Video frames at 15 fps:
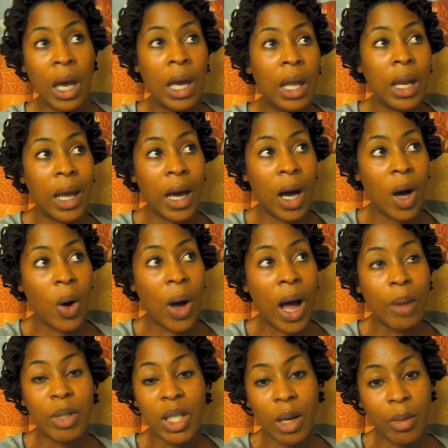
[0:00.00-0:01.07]
Now,
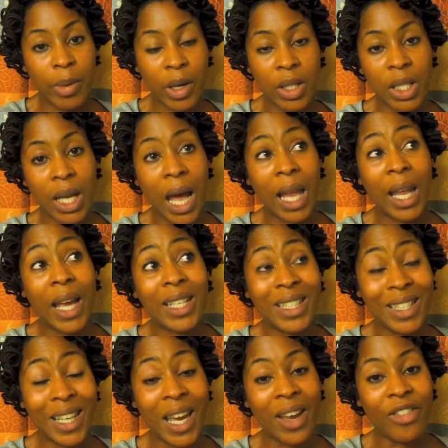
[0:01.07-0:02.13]
I'm a type of person, I like to
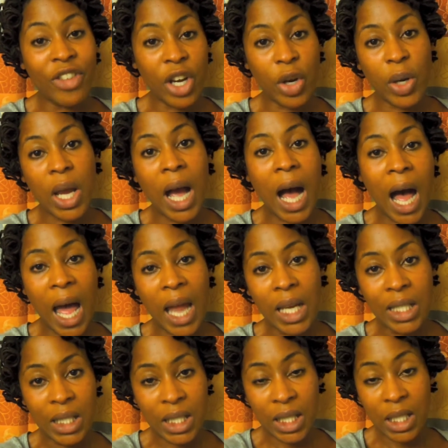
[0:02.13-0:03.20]
take very hot
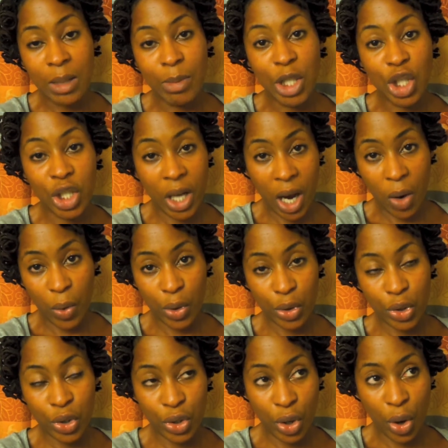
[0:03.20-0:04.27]
and steamy showers,
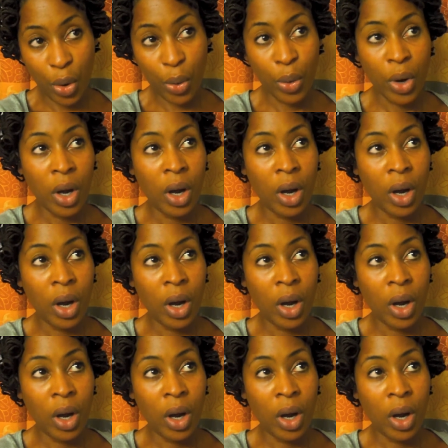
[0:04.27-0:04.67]
so